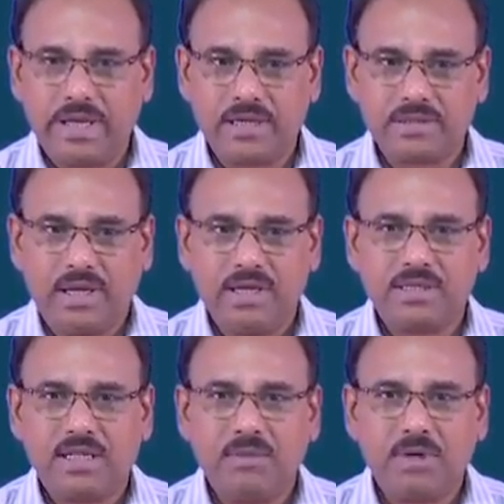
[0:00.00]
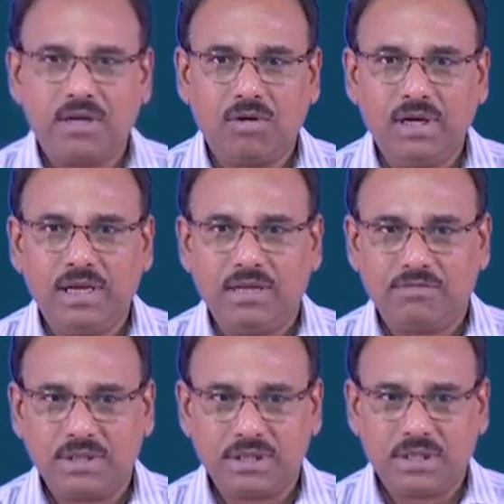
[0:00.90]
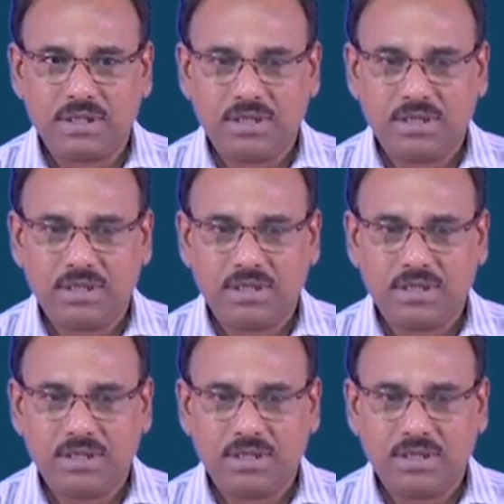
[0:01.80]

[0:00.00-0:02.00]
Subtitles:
X is nothing but a nonlinear function.